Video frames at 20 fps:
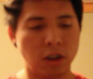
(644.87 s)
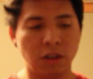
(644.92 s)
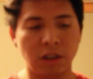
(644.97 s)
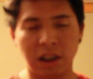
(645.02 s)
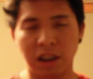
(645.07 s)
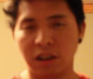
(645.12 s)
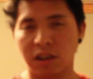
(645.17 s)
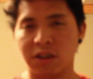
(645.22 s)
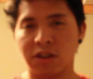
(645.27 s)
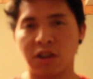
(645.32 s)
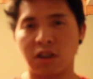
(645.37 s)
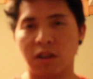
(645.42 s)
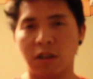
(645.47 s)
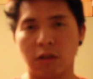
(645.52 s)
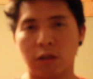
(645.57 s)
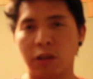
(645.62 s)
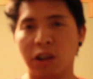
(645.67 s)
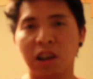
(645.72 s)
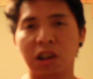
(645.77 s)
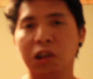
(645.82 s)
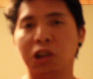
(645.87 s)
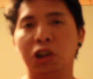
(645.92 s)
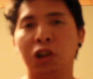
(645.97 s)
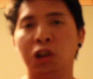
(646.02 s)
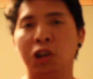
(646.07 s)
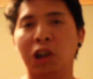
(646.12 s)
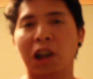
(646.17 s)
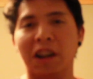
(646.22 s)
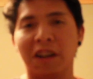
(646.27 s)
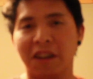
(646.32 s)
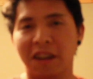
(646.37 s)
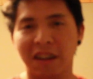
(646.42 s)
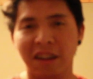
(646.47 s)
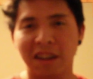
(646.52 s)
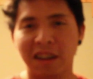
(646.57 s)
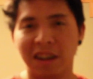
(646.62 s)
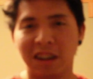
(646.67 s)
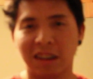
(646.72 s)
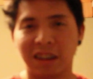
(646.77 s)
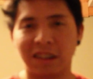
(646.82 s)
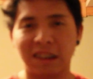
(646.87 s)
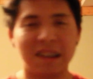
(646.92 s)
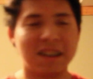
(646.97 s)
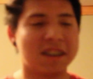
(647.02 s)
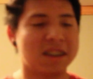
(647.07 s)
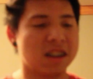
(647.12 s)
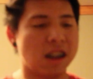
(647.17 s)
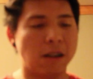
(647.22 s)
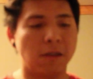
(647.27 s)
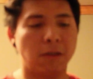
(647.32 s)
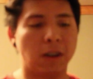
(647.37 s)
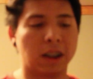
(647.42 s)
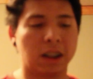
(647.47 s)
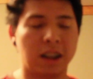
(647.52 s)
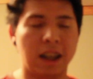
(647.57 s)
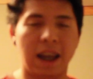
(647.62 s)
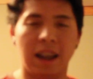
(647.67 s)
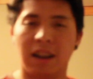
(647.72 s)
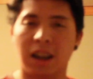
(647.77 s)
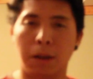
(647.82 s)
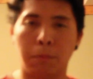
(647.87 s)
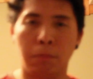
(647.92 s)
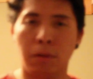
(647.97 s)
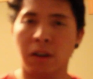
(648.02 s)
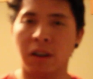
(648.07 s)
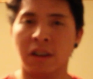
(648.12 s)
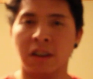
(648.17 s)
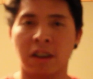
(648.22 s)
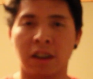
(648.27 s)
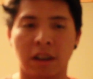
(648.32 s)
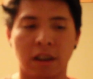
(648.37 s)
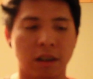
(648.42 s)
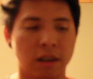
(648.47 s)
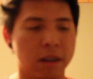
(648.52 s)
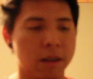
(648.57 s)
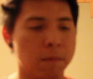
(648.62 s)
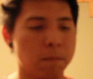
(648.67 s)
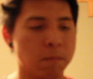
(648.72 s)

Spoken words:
green stuff like that they put in here.